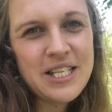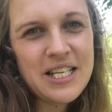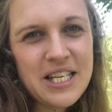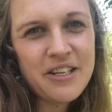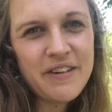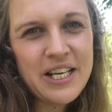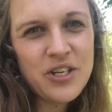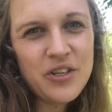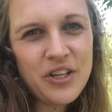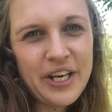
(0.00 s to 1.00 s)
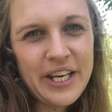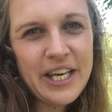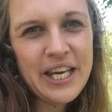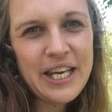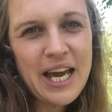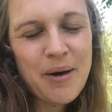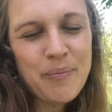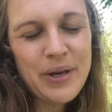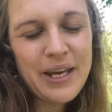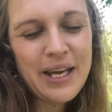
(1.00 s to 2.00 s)
sounds like a really good thing, it can
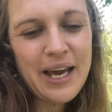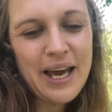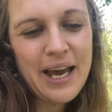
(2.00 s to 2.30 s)
be